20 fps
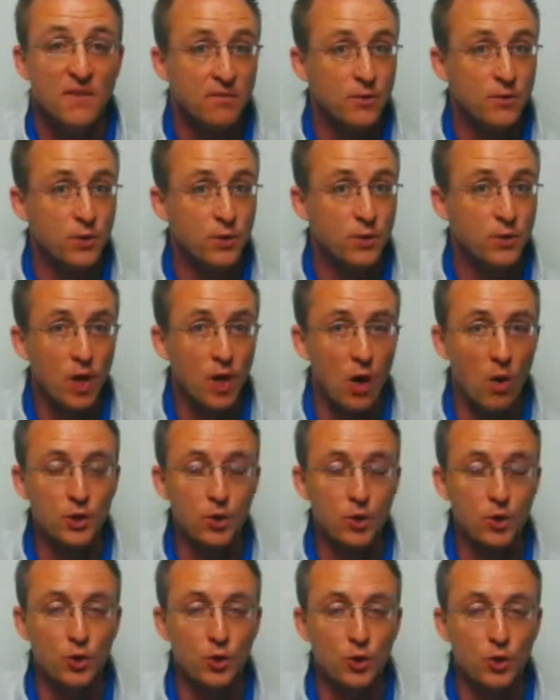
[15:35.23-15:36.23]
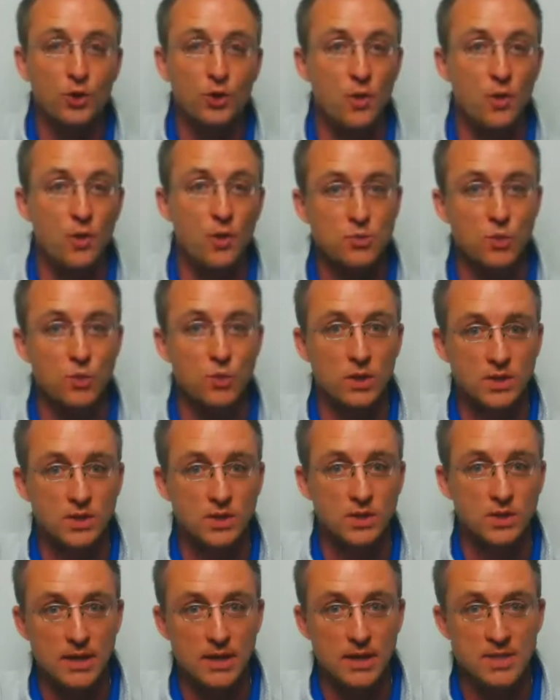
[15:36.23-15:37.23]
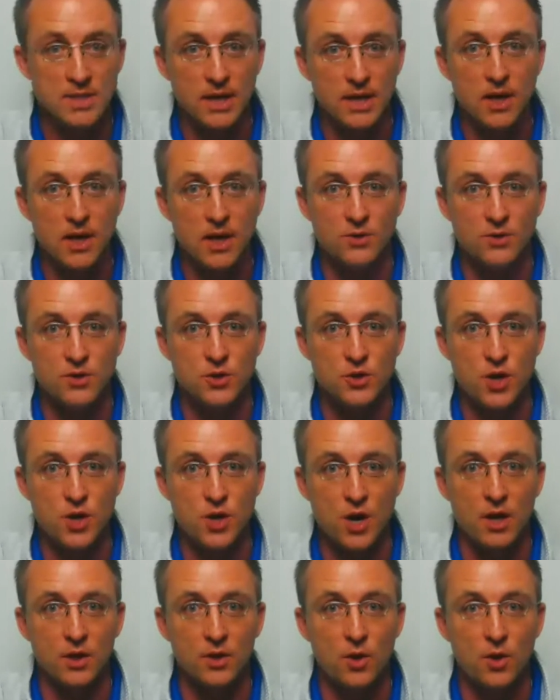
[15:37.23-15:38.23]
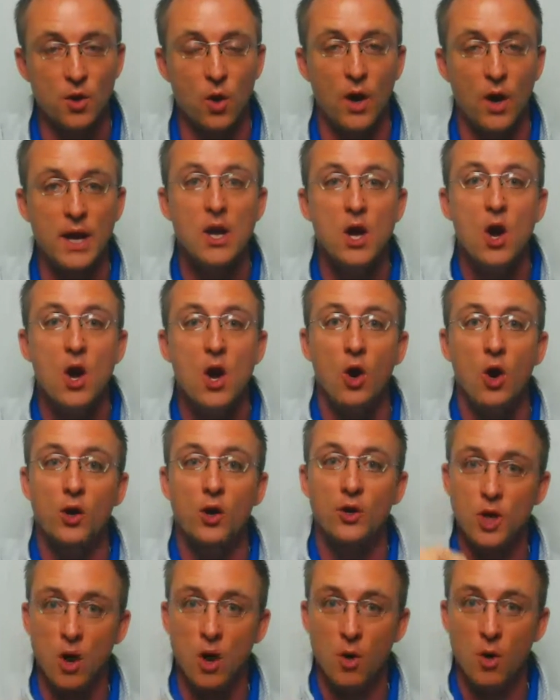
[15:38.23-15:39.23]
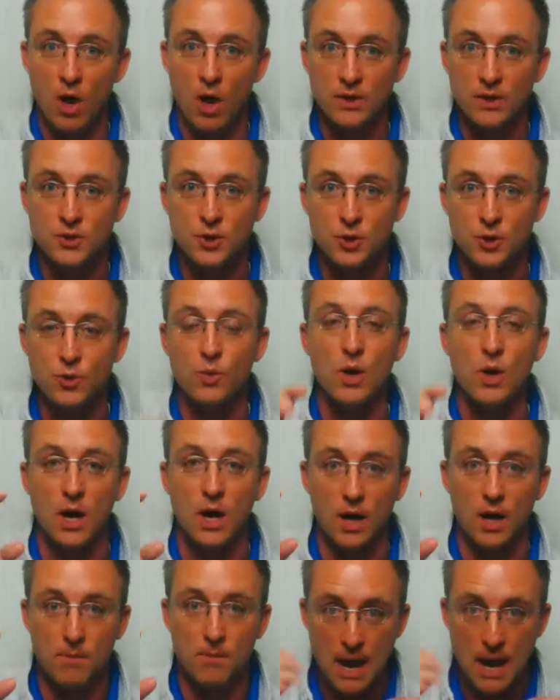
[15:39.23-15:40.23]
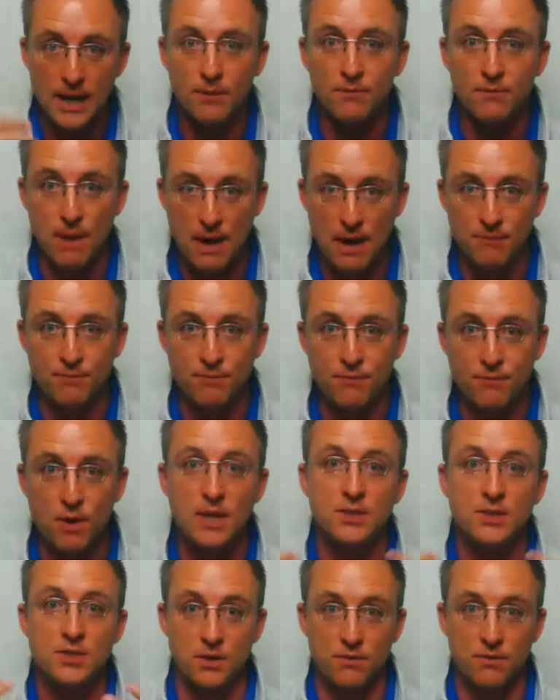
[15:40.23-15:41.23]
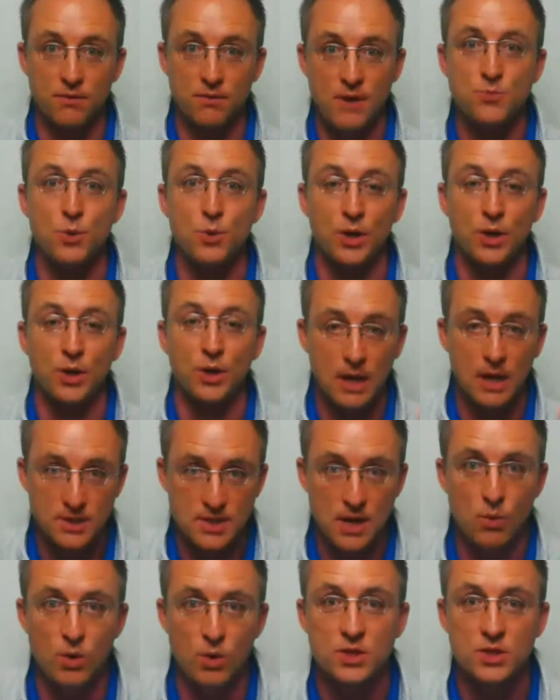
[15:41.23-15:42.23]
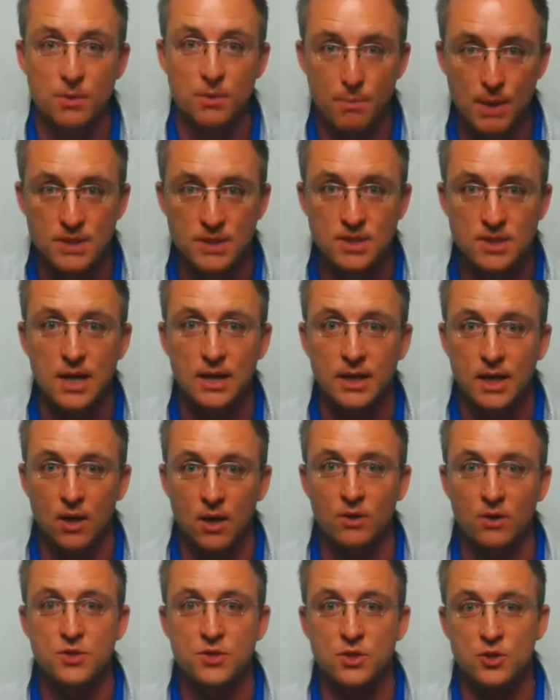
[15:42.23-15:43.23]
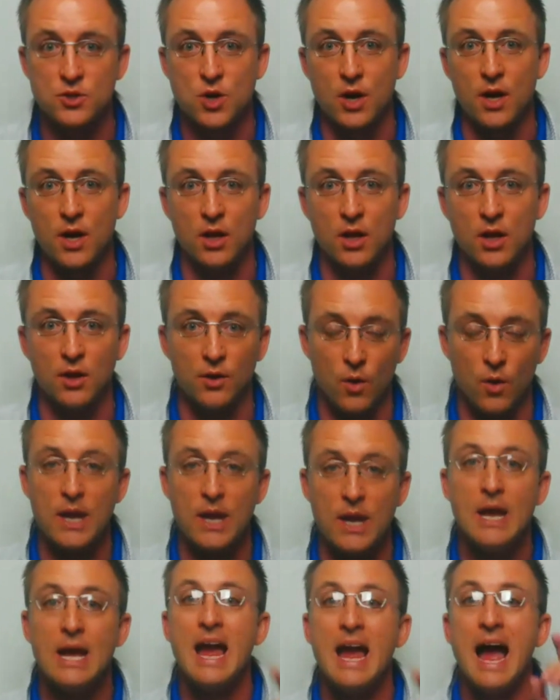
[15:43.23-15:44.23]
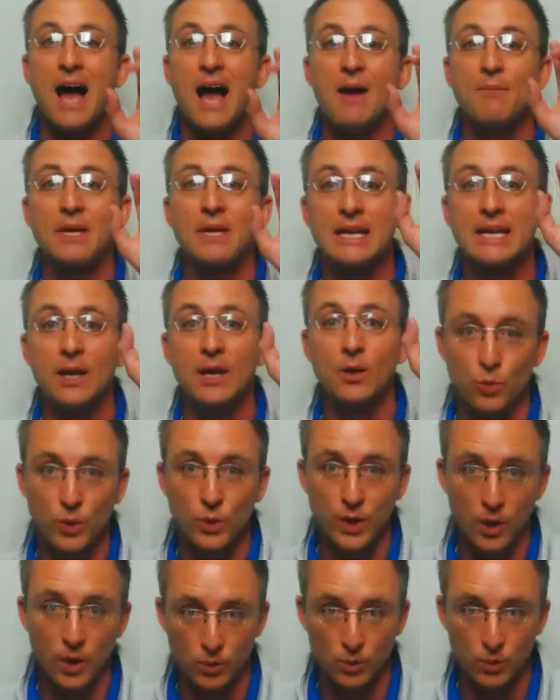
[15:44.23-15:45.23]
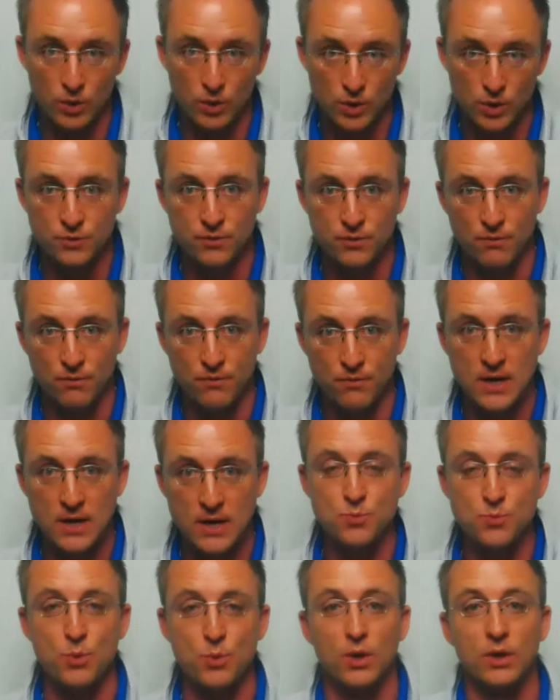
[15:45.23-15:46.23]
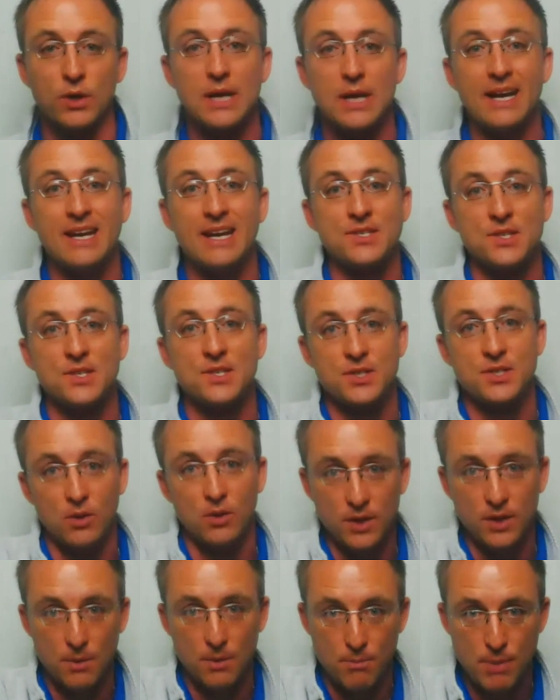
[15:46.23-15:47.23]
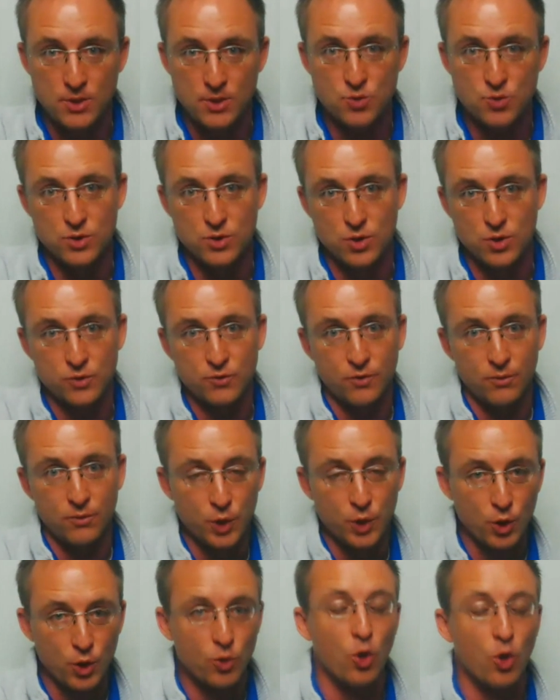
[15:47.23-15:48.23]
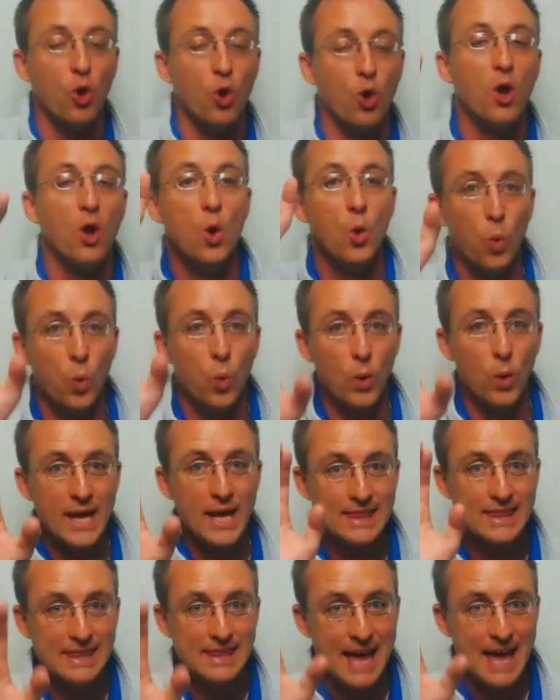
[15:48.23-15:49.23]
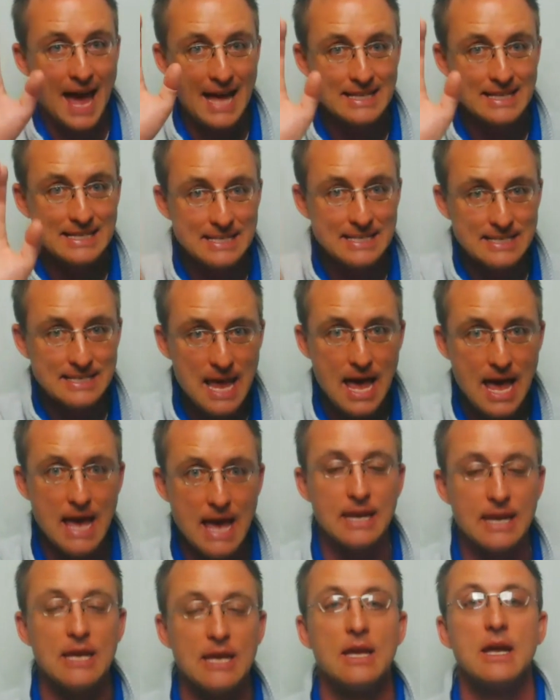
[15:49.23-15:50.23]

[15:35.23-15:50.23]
If you go on Google and you ask what's the best daycare in Centralia, Illinois, or you go on to my friends on Facebook and I say what's the best daycare in Centralia, Illinois, I'm going to get real results from Facebook, not necessarily the best results from Google. With that said,